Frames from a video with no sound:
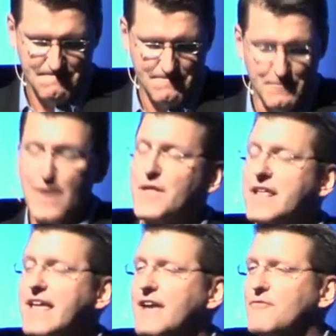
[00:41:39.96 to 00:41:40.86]
Bethany
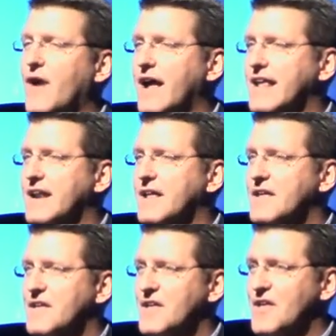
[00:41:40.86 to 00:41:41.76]
gave Ryan
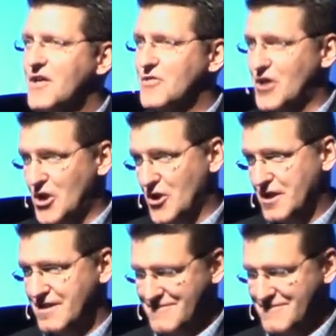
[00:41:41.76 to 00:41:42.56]
the look.